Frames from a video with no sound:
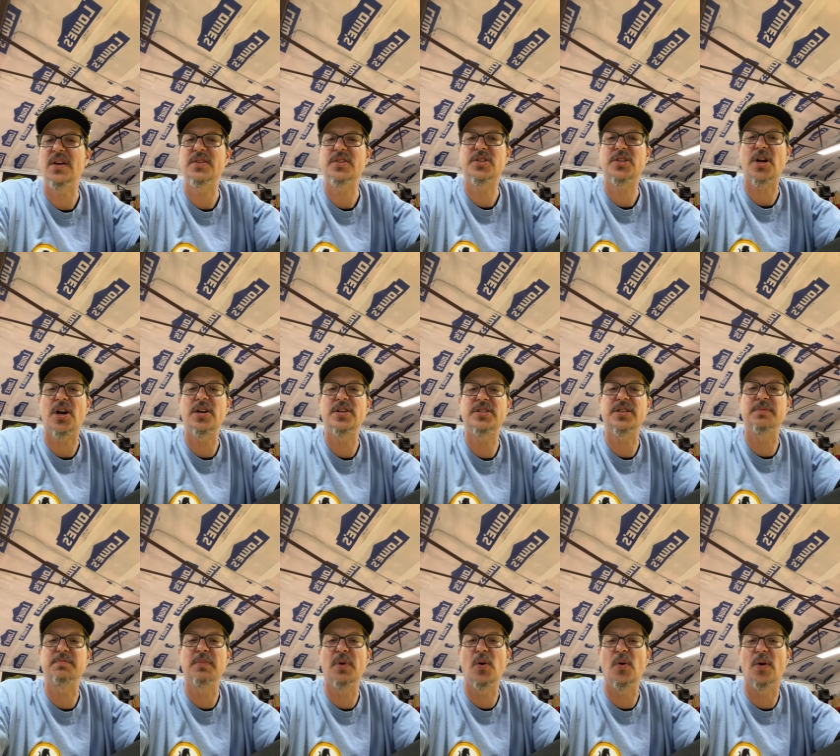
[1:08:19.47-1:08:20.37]

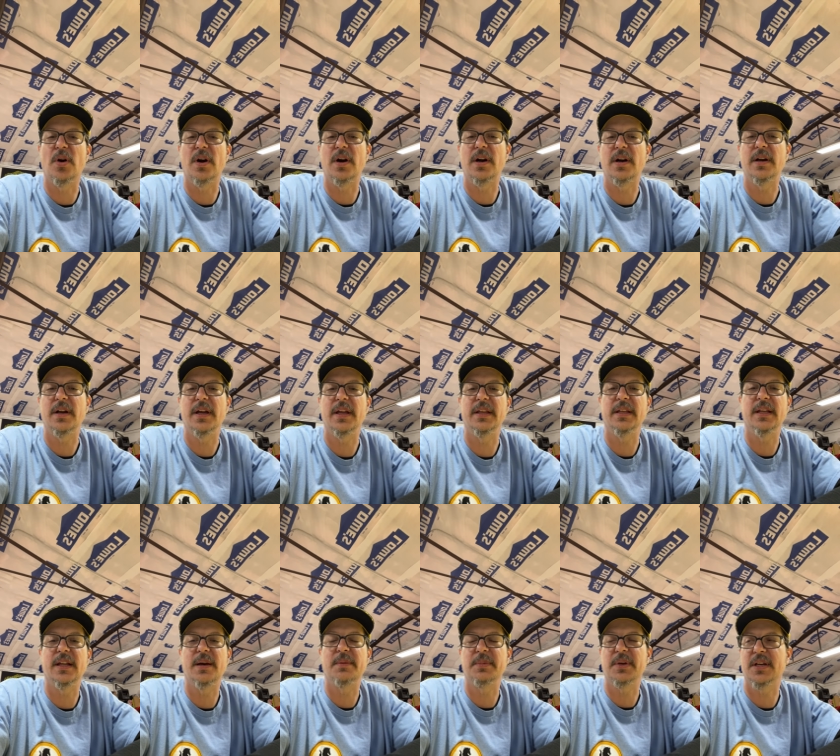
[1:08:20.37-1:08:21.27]
charging more, and
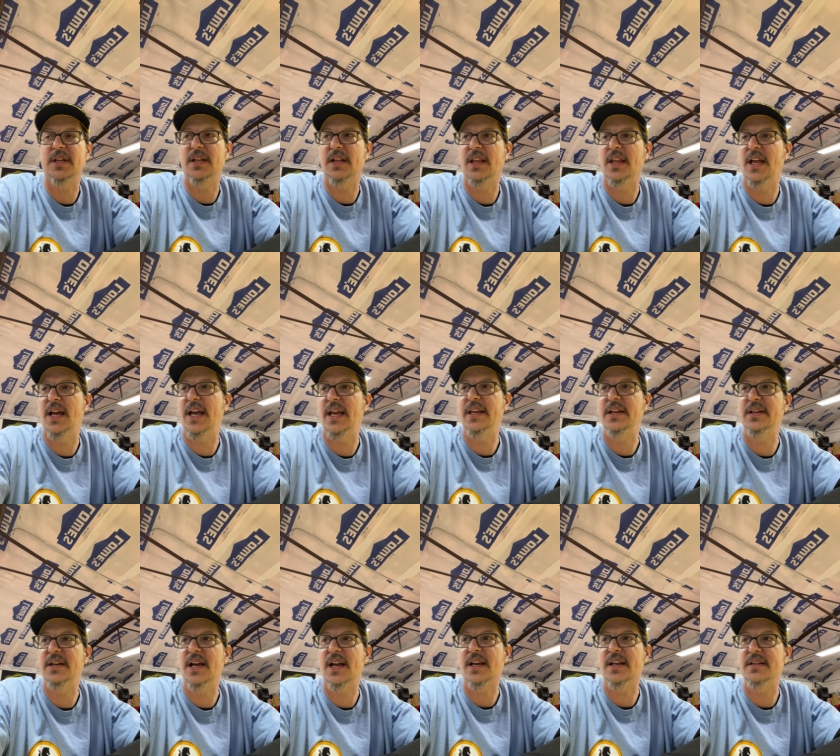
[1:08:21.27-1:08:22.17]
then I'm gonna like,
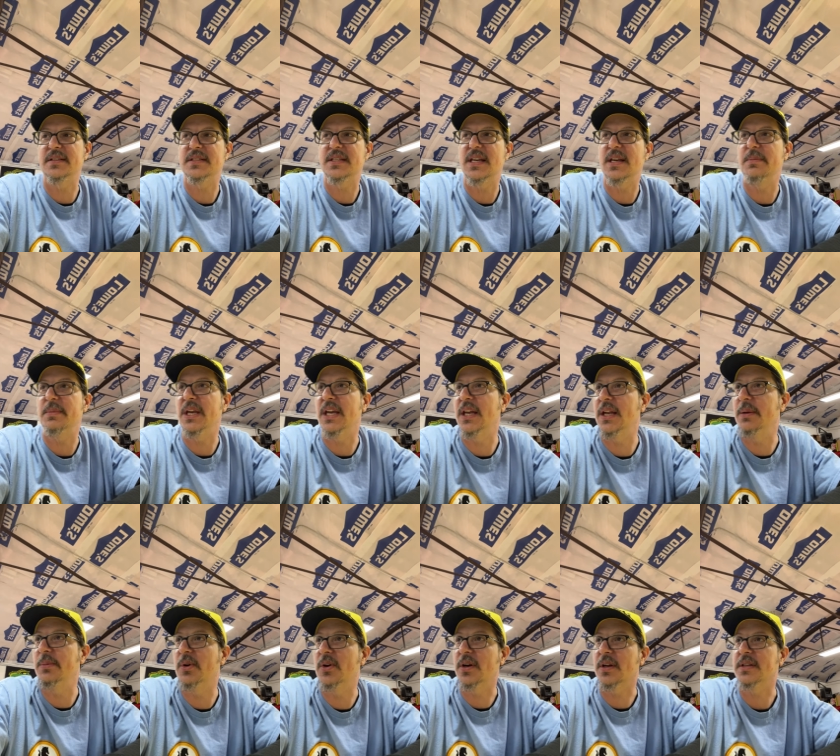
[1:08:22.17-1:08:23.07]
you're not gonna see me
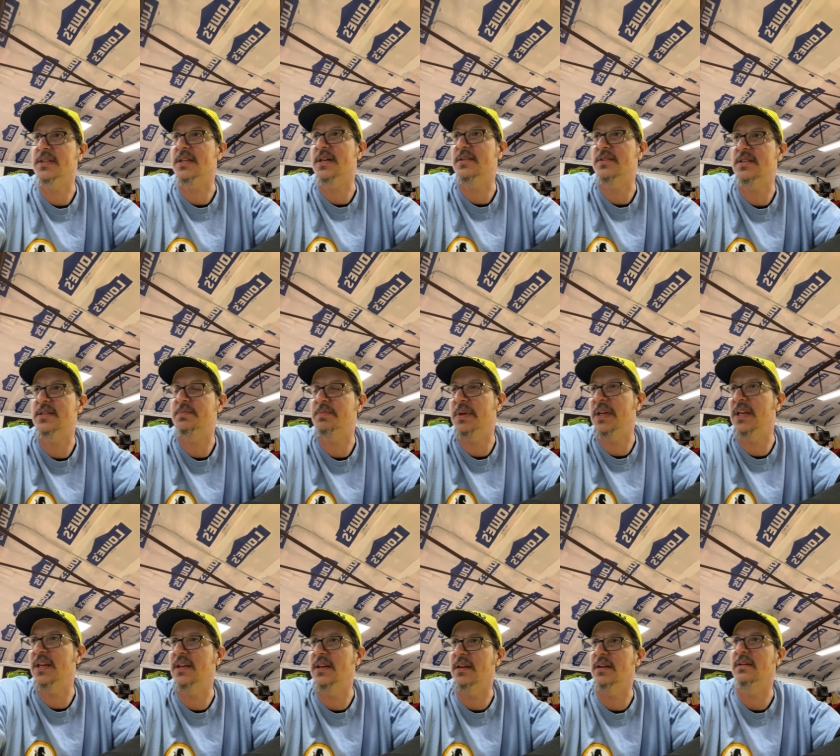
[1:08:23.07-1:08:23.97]
anymore because I'll just be,
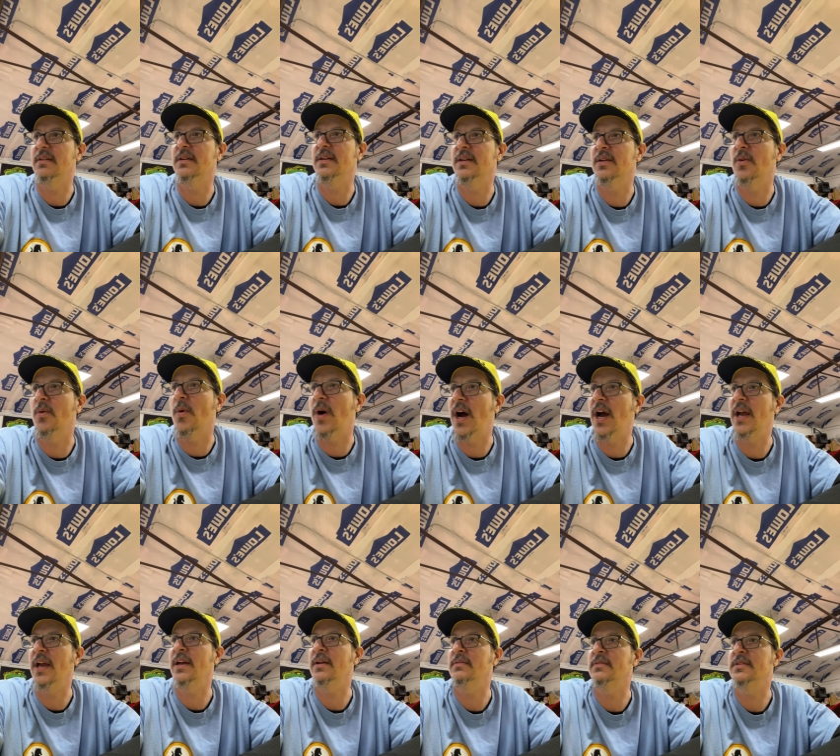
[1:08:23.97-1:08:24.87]
in
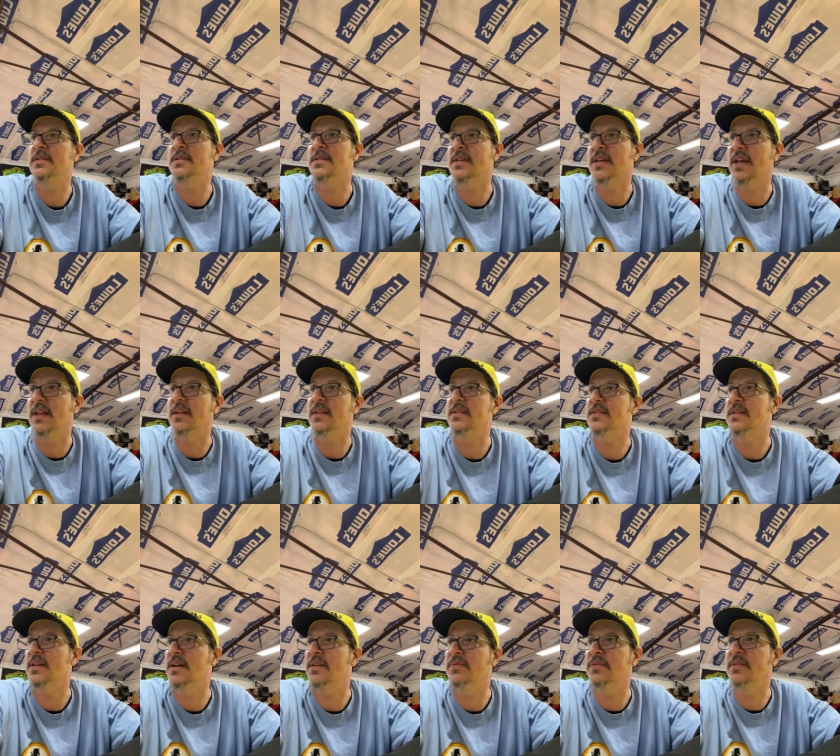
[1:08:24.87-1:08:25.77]
Hawaii, and we'll just get the
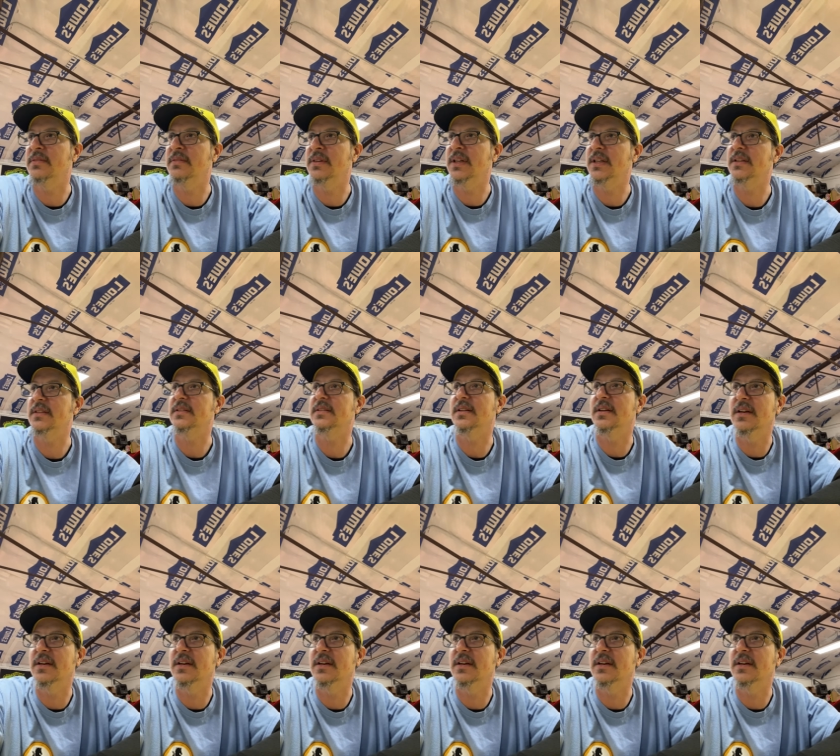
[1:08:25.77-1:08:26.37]
stuff and we'll get the